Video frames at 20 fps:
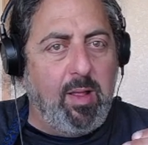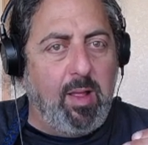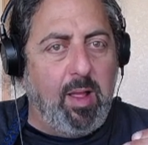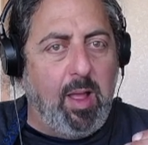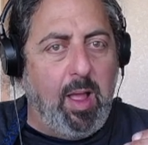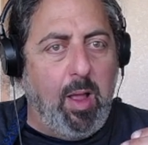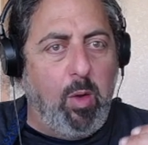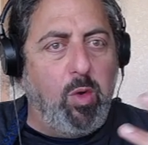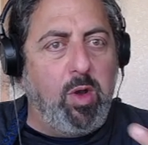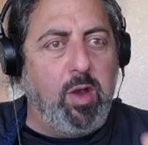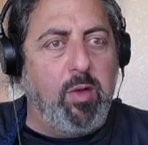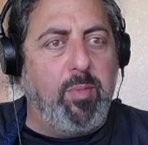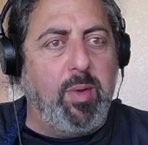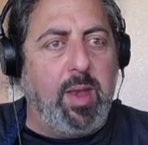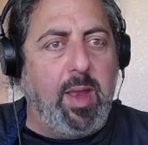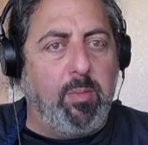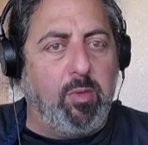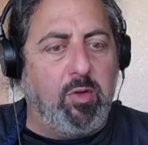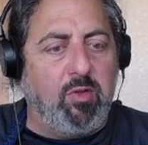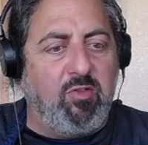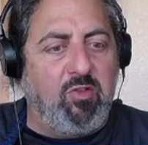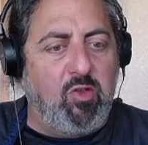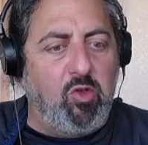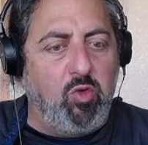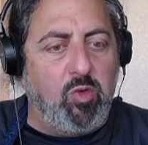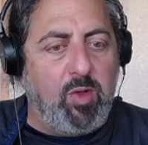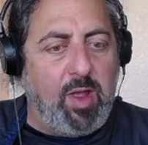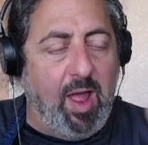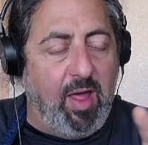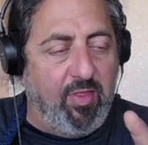I wouldn't have been able to
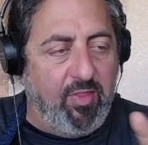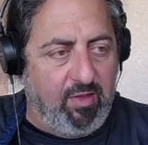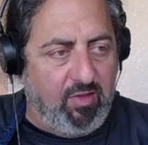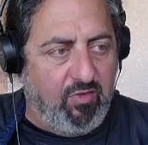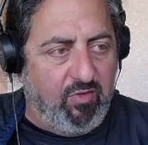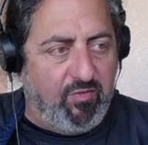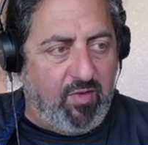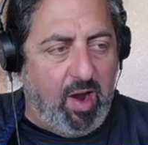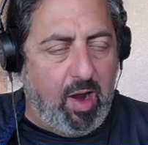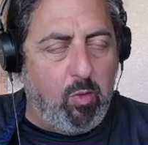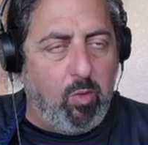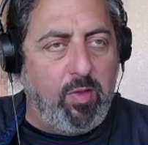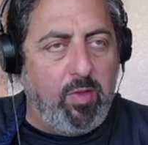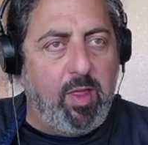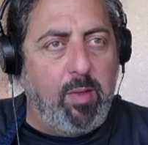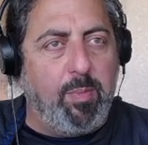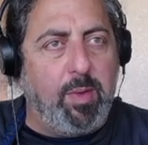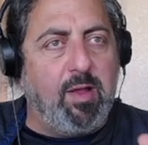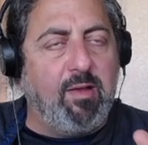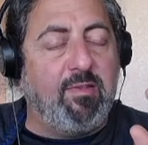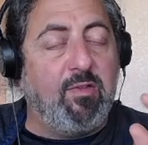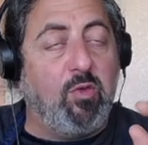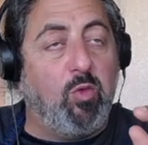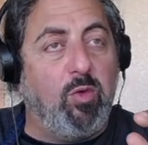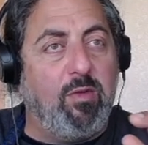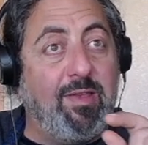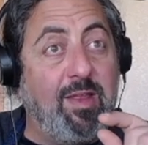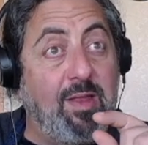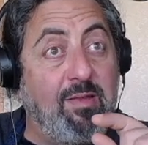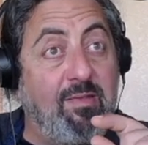get this far with it because it
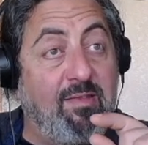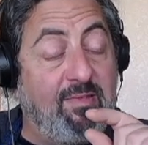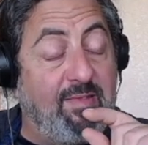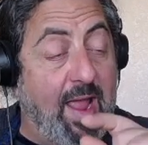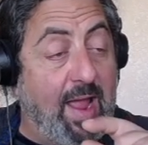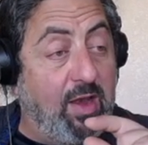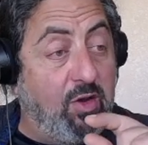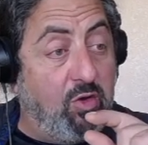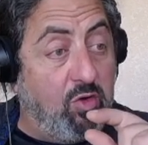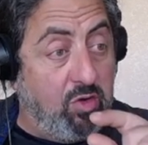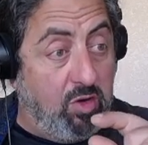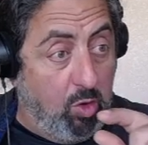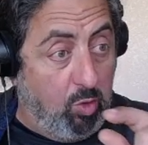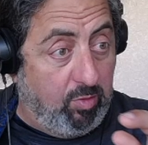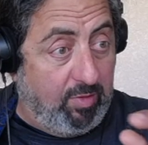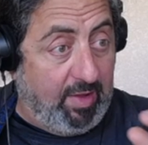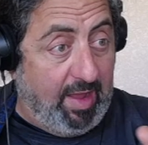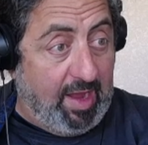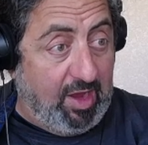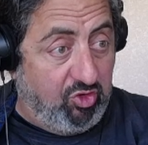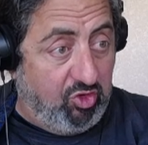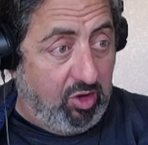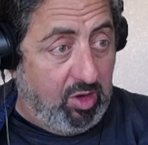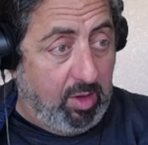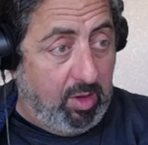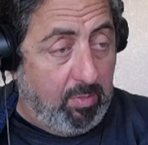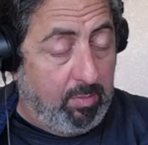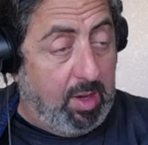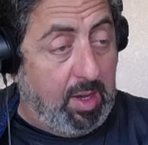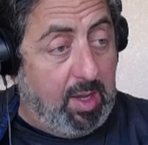was in standard notation,
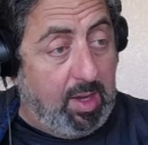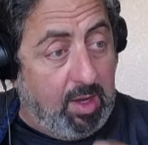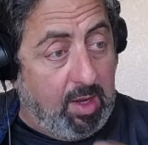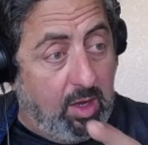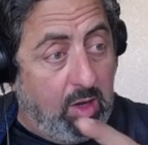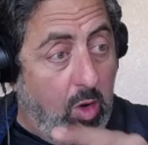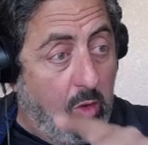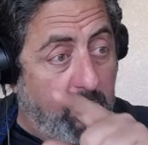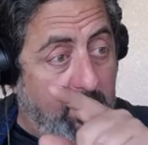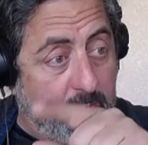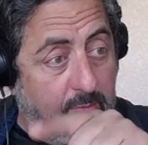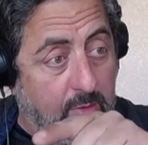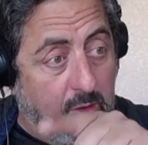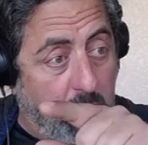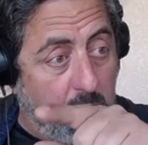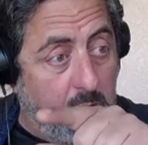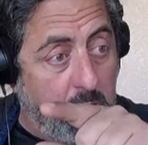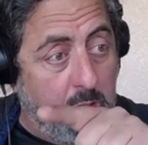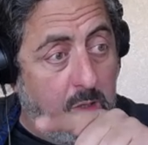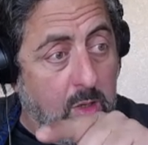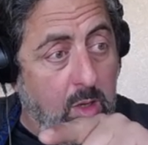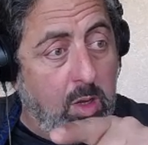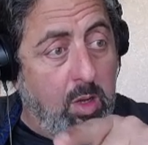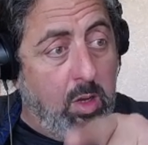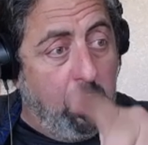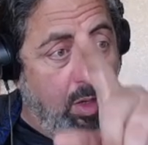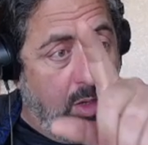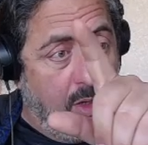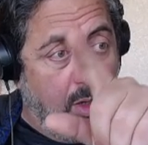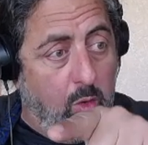meaning, them little
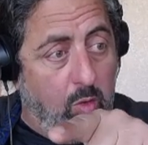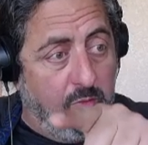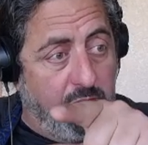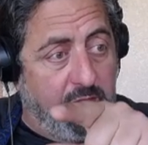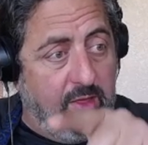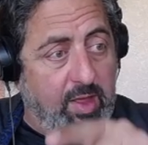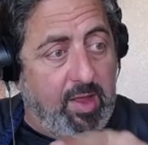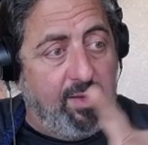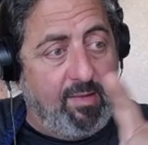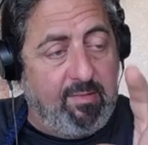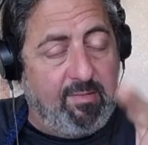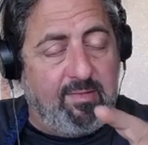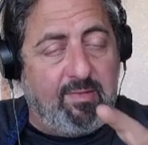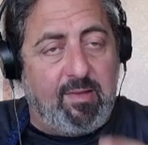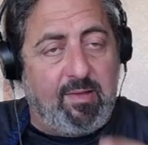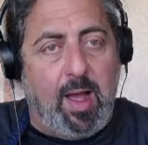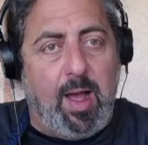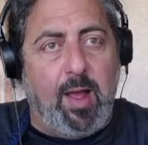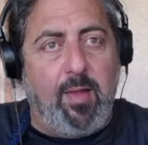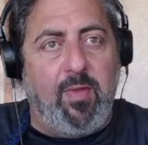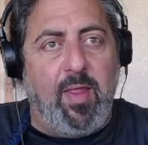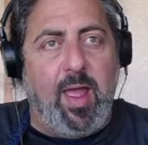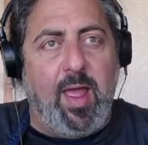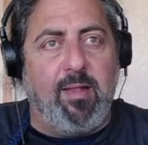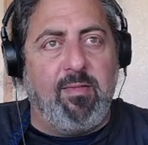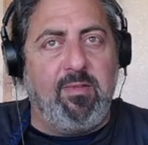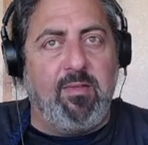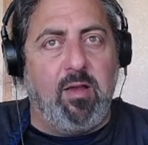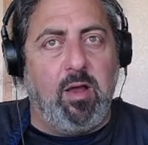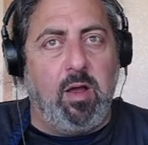note things on
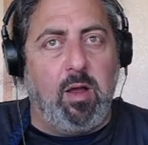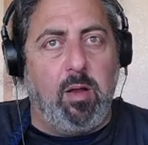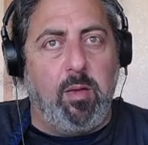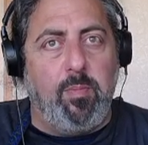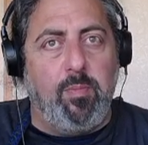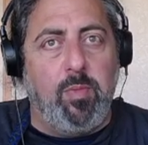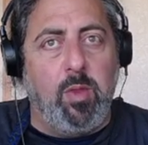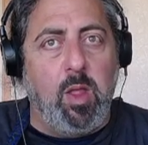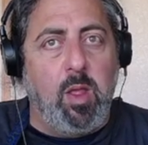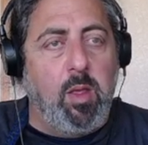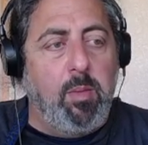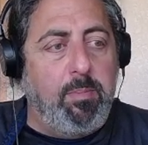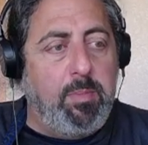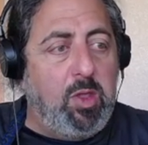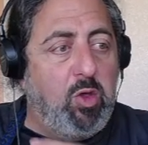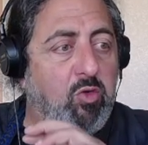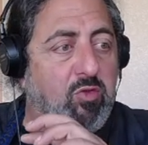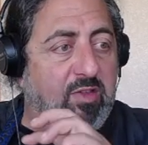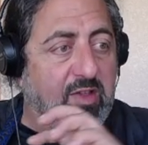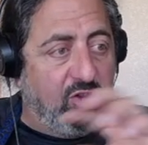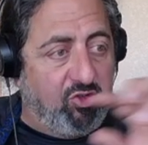that music